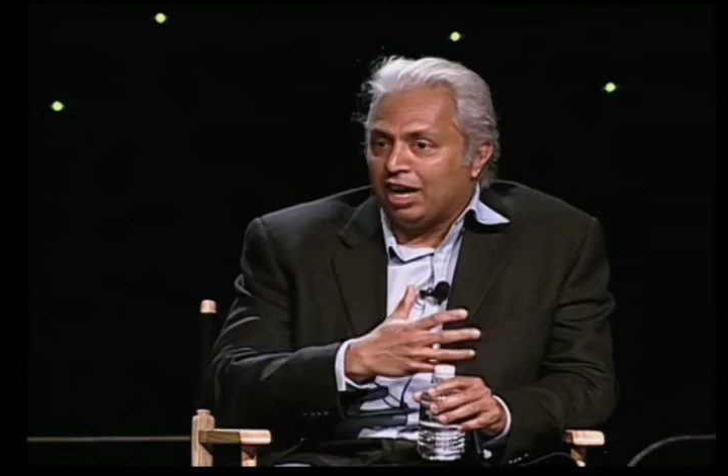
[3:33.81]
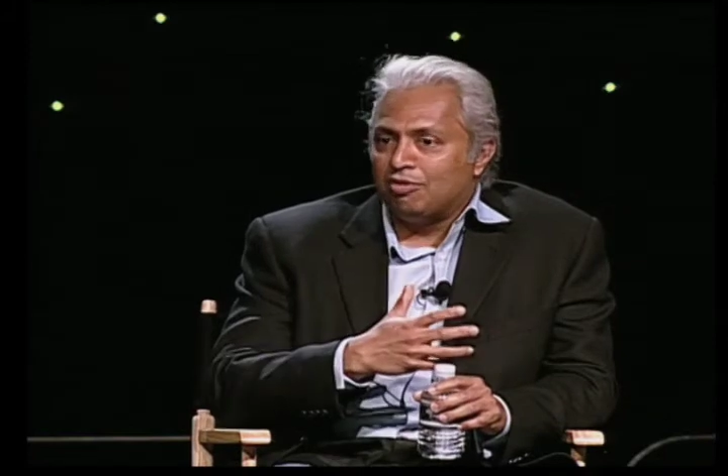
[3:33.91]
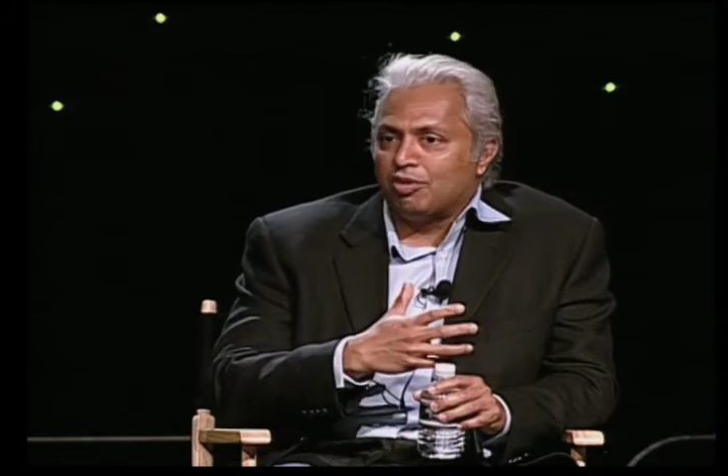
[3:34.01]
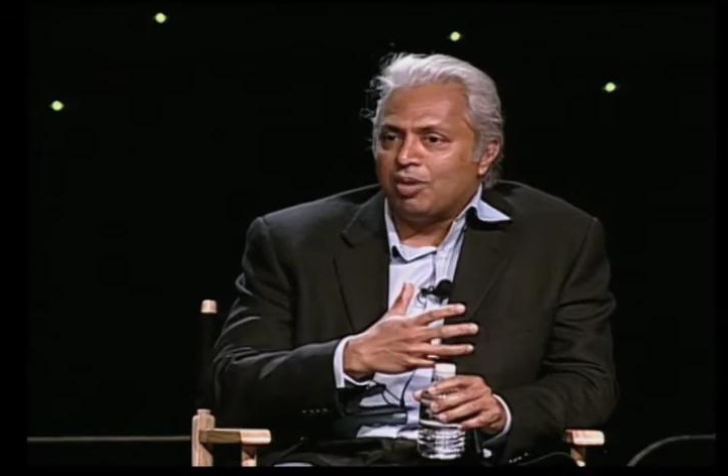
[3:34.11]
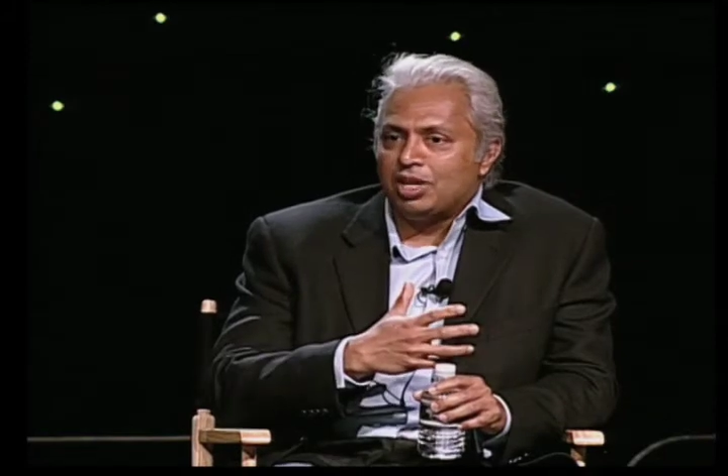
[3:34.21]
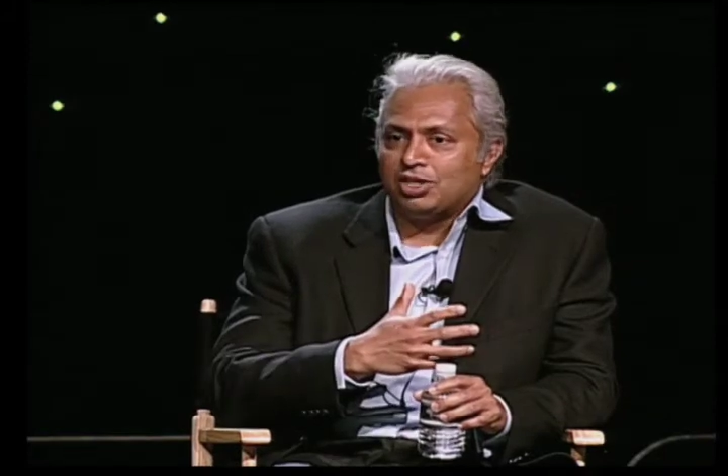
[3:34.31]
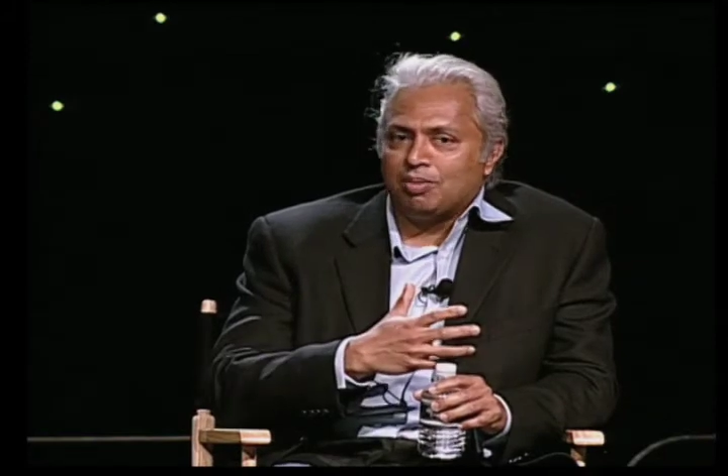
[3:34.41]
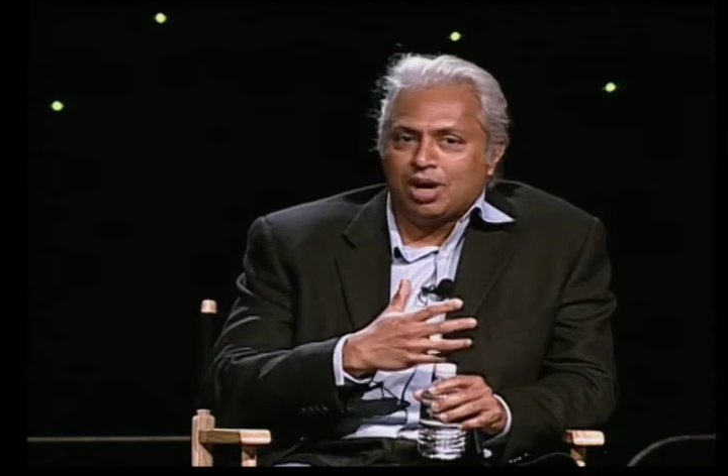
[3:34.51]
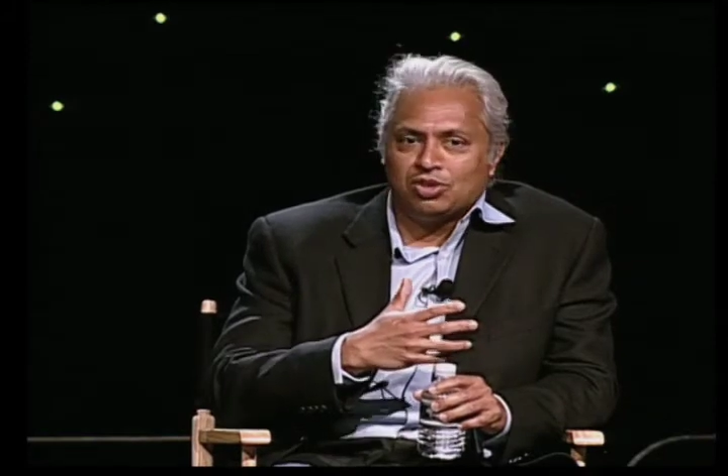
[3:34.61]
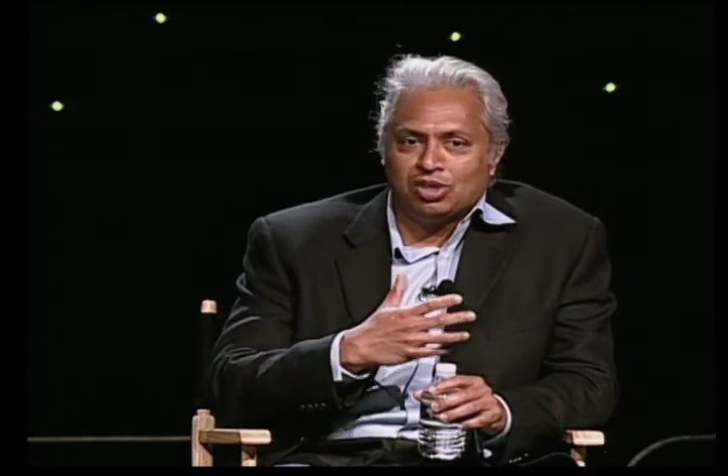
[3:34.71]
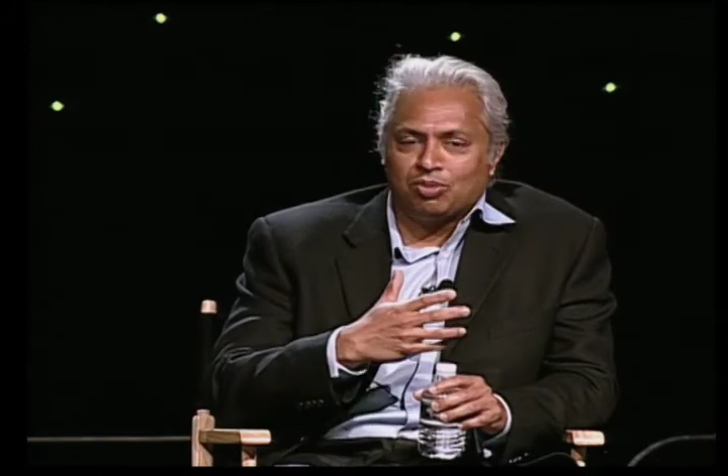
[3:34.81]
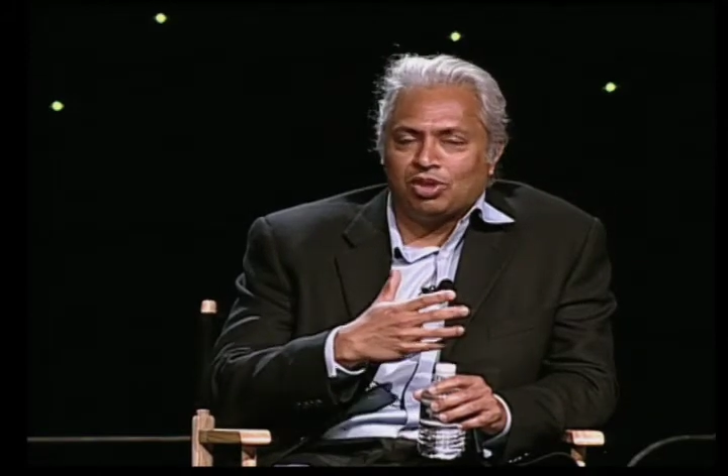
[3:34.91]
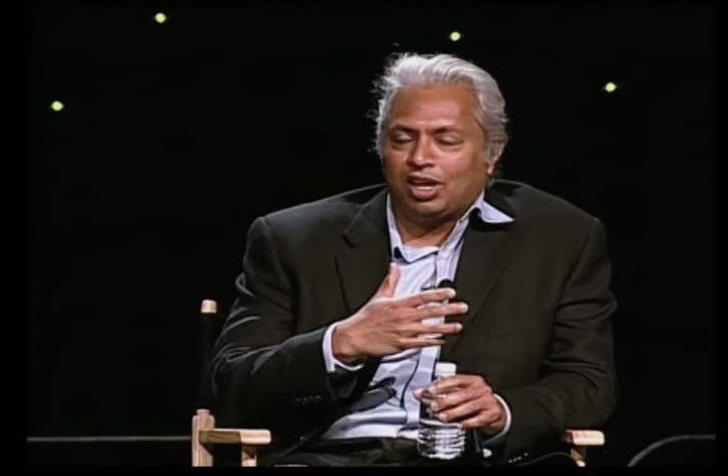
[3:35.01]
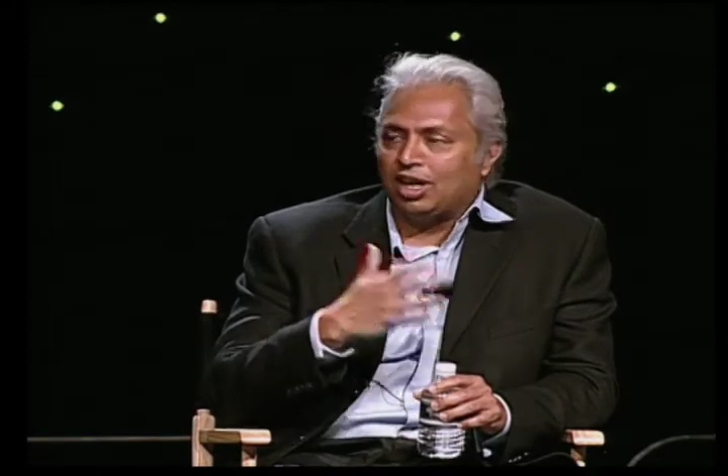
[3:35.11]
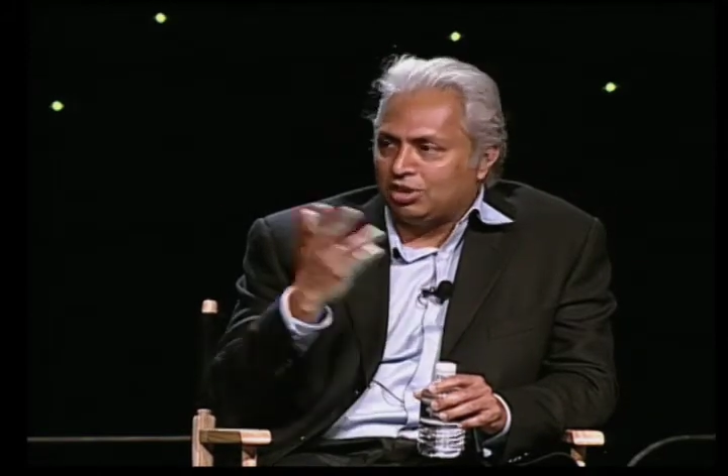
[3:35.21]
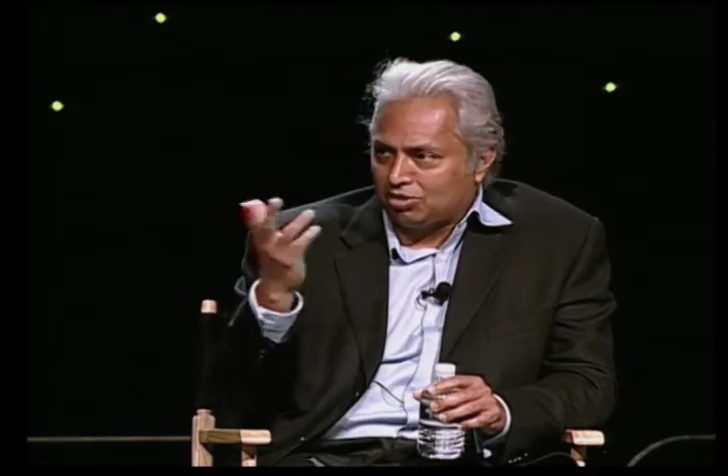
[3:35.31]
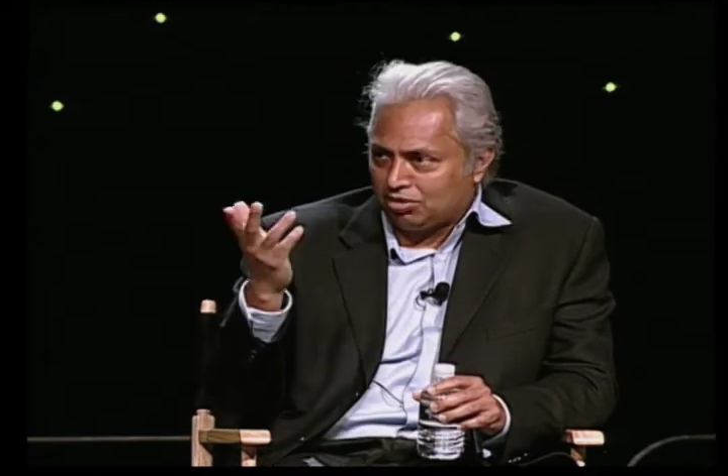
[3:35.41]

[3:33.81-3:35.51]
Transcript: information about something, it's,